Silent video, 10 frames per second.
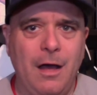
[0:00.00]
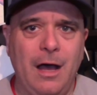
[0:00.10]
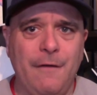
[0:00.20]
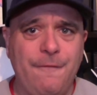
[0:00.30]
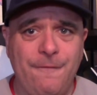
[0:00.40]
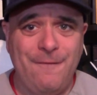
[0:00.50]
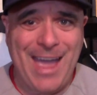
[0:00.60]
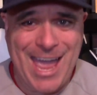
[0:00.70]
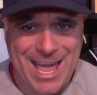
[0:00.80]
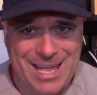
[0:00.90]
a
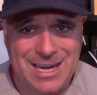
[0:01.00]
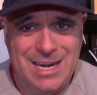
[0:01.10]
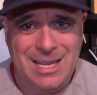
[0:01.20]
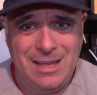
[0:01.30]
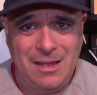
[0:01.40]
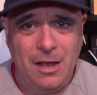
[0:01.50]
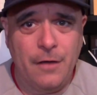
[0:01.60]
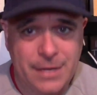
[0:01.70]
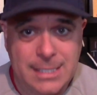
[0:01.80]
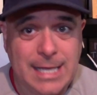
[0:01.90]
fan of
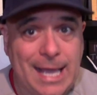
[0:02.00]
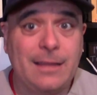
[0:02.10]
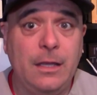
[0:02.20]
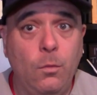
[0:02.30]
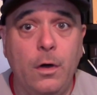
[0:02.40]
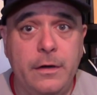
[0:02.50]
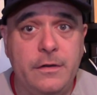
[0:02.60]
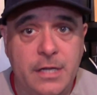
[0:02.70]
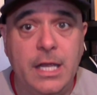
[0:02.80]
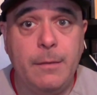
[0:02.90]
exactly one team, a